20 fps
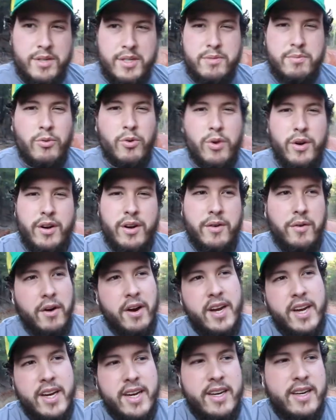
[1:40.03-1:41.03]
This morning it
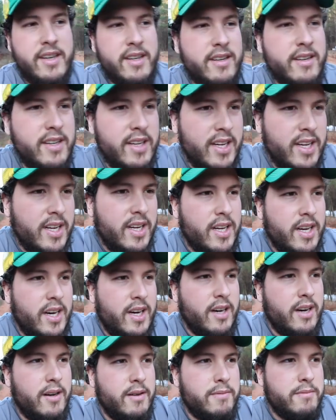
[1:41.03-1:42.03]
rained and
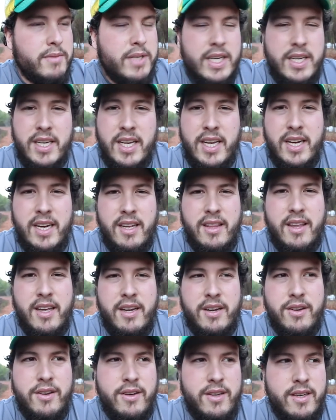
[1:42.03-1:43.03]
um, didn't get
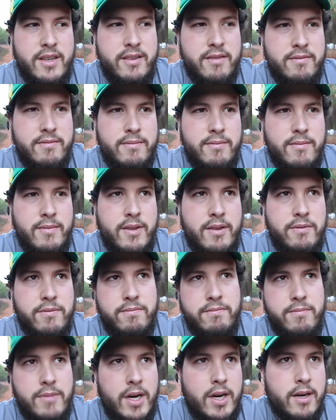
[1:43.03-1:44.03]
anything done
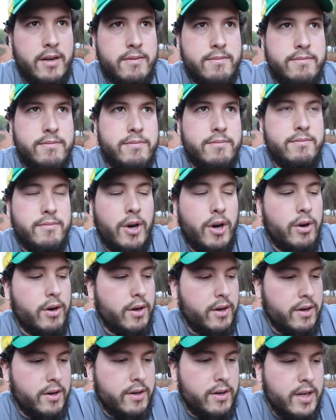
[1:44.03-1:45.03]
uh,
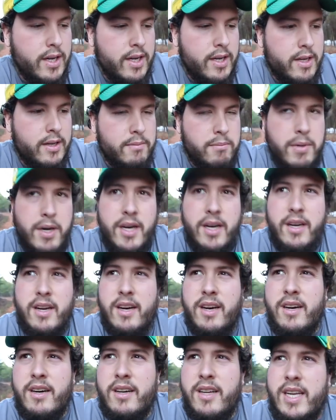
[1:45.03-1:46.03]
earlier but
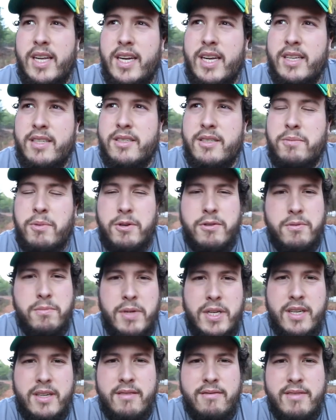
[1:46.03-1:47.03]
uh, it is supposed to
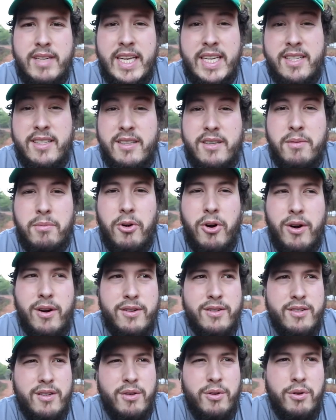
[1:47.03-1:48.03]
be decent tomorrow,
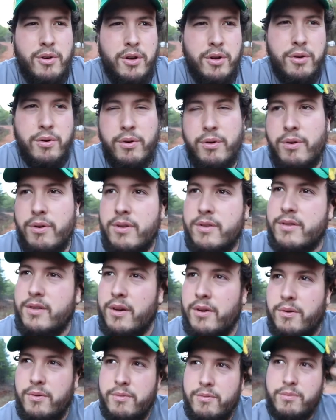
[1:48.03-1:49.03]
just a little cool,
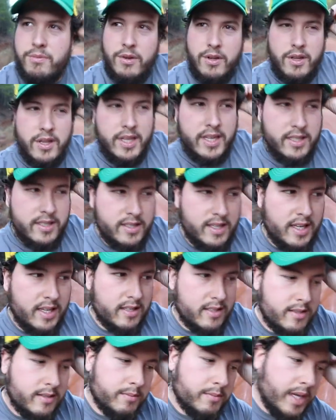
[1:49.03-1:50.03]
so we'll at least
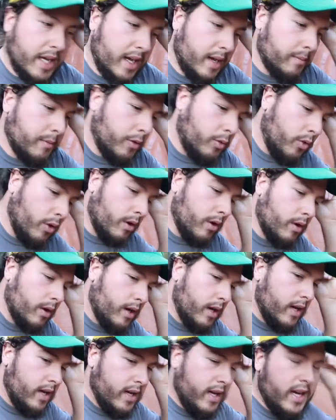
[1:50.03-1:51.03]
get some time to work.
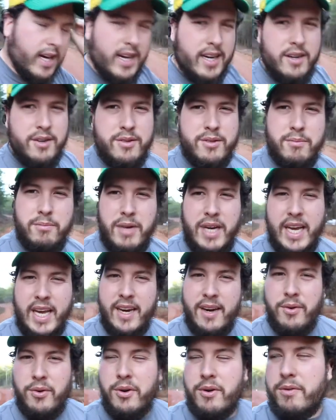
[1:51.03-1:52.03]
I gotta do some
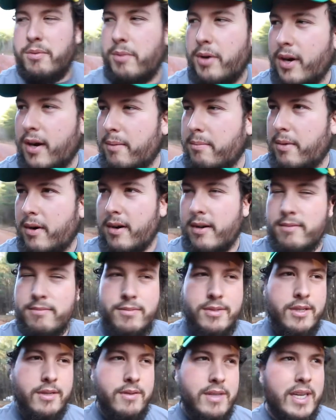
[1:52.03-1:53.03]
mechanic work for my grandpa,
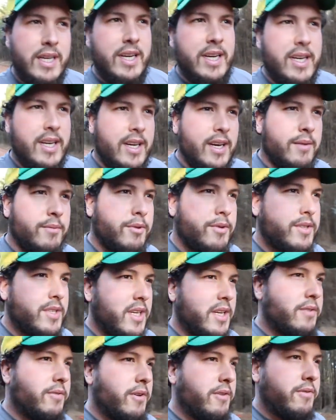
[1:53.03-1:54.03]
so I'm gonna
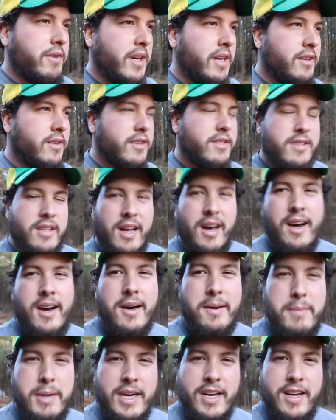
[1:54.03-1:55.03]
see if he found the stop.